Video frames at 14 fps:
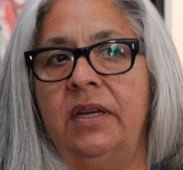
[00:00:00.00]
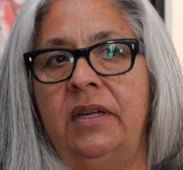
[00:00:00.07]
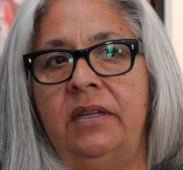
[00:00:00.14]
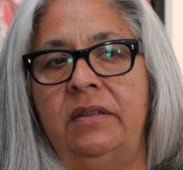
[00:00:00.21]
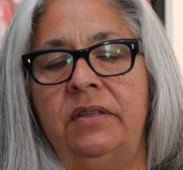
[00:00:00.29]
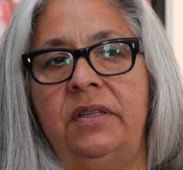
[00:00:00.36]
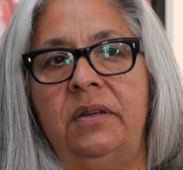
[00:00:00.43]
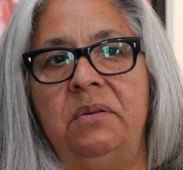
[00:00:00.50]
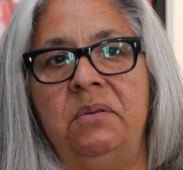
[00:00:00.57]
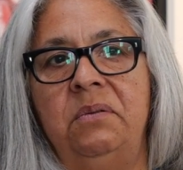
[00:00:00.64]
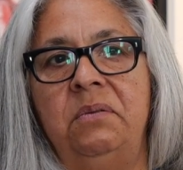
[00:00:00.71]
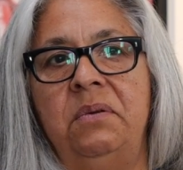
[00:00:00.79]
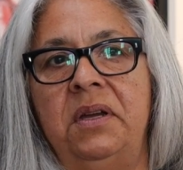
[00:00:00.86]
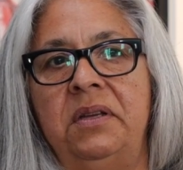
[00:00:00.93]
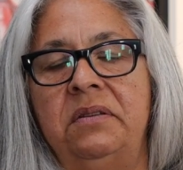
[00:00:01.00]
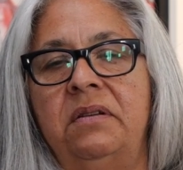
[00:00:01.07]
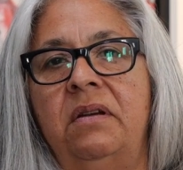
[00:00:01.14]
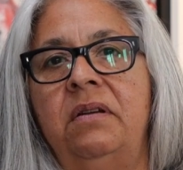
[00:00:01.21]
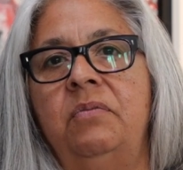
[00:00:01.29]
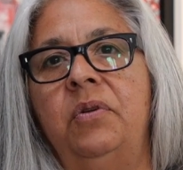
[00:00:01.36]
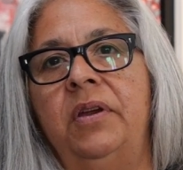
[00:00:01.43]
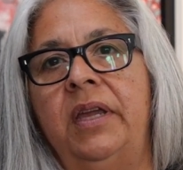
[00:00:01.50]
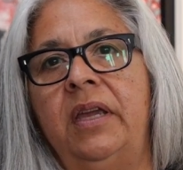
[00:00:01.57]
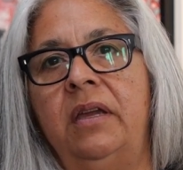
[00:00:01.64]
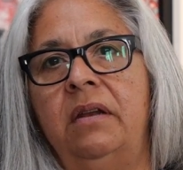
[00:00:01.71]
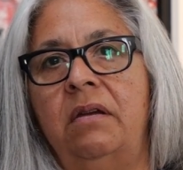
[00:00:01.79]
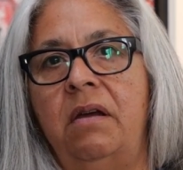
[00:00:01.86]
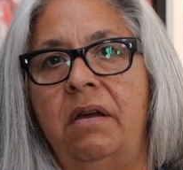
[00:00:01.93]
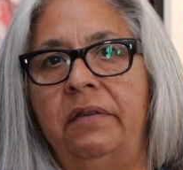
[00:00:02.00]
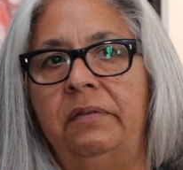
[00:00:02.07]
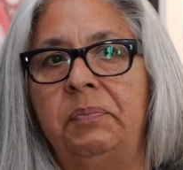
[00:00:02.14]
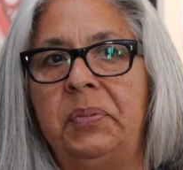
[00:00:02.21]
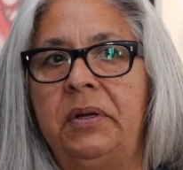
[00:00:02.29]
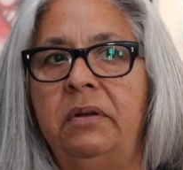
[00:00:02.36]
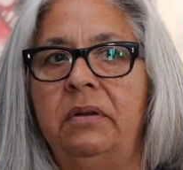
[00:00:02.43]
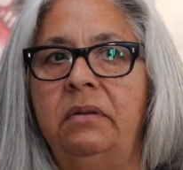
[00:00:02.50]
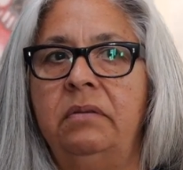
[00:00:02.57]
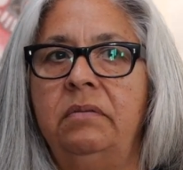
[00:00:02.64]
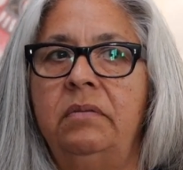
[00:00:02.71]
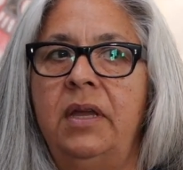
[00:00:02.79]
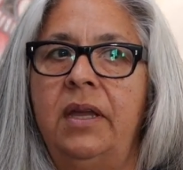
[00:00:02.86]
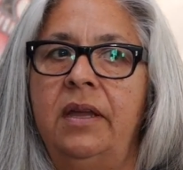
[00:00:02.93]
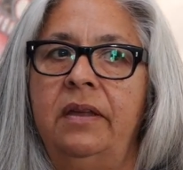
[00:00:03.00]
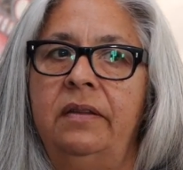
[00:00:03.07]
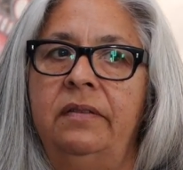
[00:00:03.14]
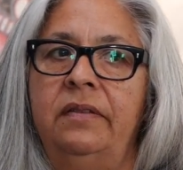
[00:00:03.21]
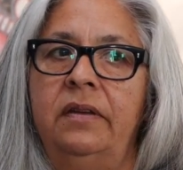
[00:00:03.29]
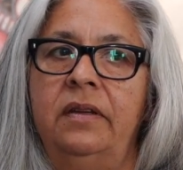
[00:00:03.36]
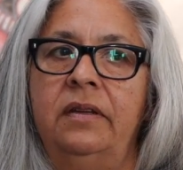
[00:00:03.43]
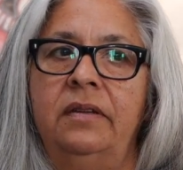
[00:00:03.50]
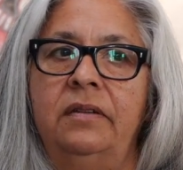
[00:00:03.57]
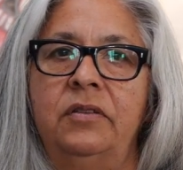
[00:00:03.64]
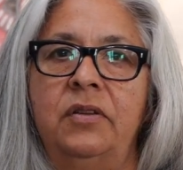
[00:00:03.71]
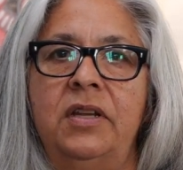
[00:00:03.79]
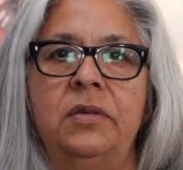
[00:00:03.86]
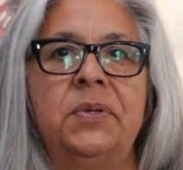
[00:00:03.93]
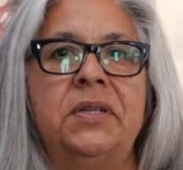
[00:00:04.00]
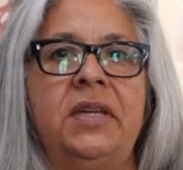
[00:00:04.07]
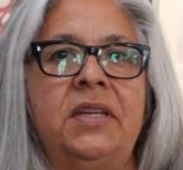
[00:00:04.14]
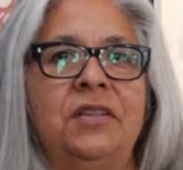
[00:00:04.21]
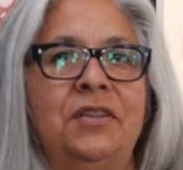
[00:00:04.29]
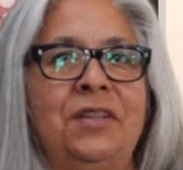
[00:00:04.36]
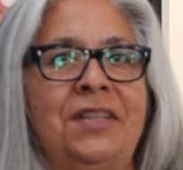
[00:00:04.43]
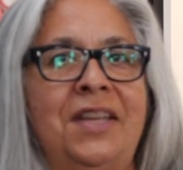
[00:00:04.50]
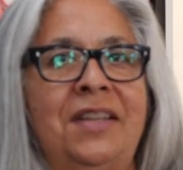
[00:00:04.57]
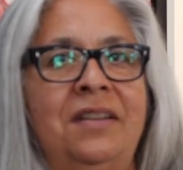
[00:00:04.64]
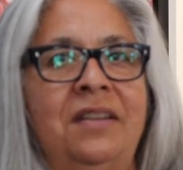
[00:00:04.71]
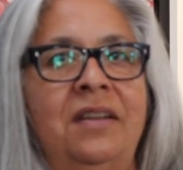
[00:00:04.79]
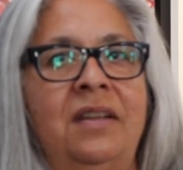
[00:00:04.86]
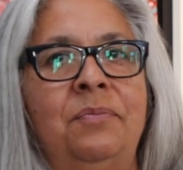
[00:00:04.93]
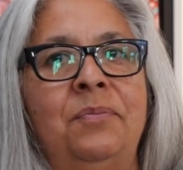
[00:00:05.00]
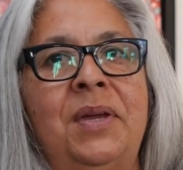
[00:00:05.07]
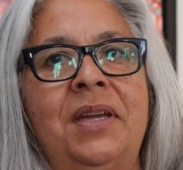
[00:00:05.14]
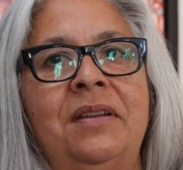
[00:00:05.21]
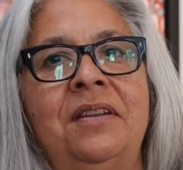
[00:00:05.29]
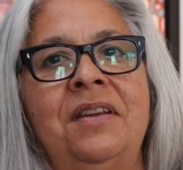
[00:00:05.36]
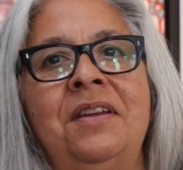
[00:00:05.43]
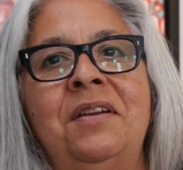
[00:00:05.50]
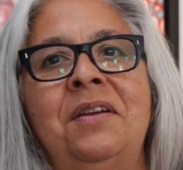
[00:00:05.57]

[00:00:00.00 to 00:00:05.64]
and so I started working at a hospital as a transportation attendant and met